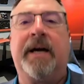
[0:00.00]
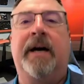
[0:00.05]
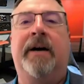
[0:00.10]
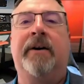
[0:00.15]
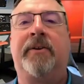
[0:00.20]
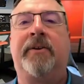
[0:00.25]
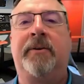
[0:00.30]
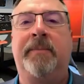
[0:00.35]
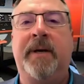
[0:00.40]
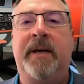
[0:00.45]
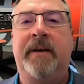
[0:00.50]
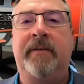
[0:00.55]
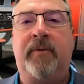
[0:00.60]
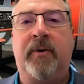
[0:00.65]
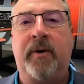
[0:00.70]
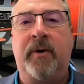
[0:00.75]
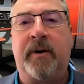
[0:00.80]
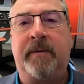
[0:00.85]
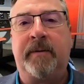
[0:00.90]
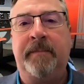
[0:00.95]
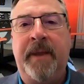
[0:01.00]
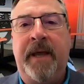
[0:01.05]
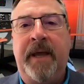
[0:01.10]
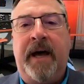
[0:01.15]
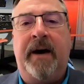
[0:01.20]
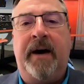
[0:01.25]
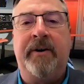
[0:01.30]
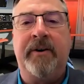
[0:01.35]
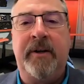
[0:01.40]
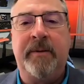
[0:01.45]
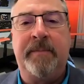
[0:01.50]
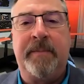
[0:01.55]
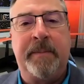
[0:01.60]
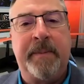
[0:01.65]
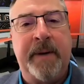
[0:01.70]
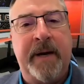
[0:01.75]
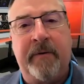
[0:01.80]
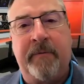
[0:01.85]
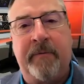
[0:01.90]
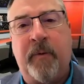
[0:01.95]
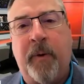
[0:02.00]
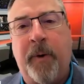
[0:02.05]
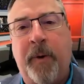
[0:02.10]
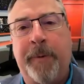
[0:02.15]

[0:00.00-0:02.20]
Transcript: How do you pay for it? How do you prepare for